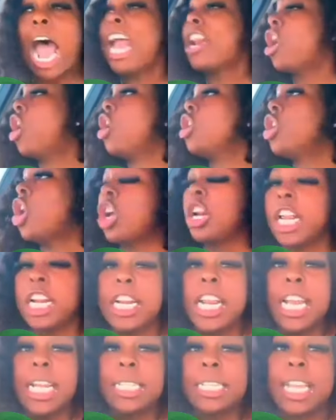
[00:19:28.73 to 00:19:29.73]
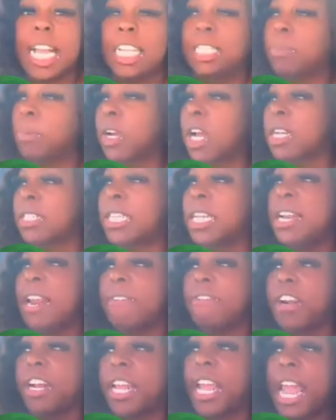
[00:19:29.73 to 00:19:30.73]
I don't know the details because he
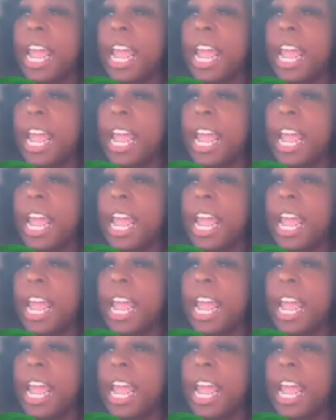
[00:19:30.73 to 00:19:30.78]
never